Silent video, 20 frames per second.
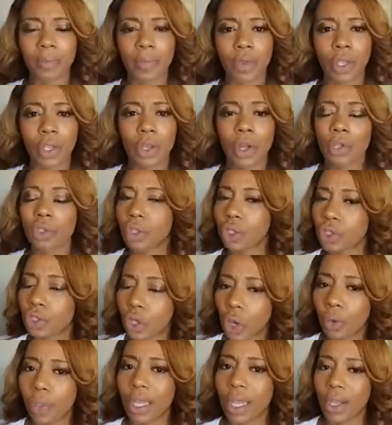So
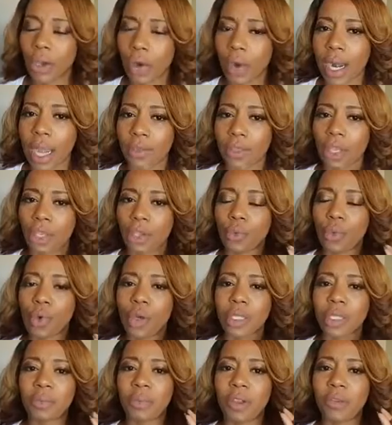don't get caught out there. You
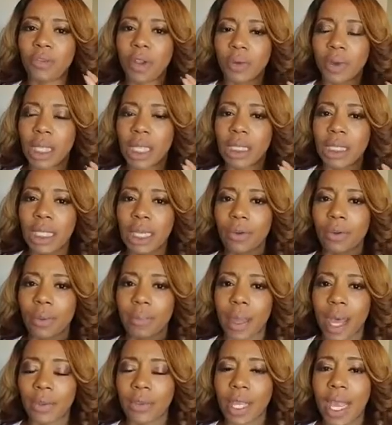want to be very clear
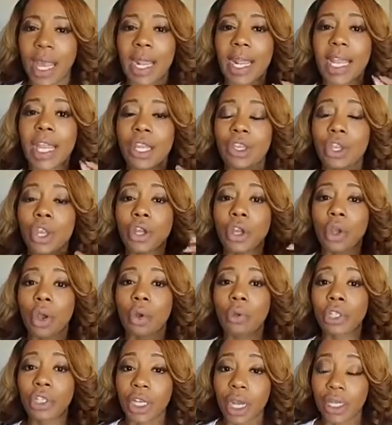about that in your
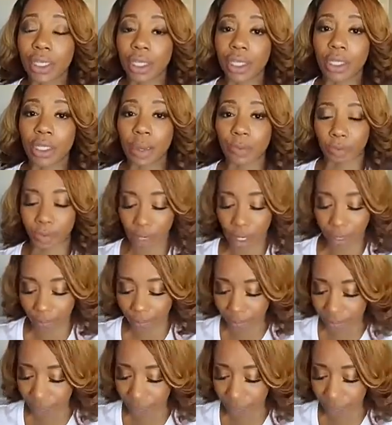negotiations up front.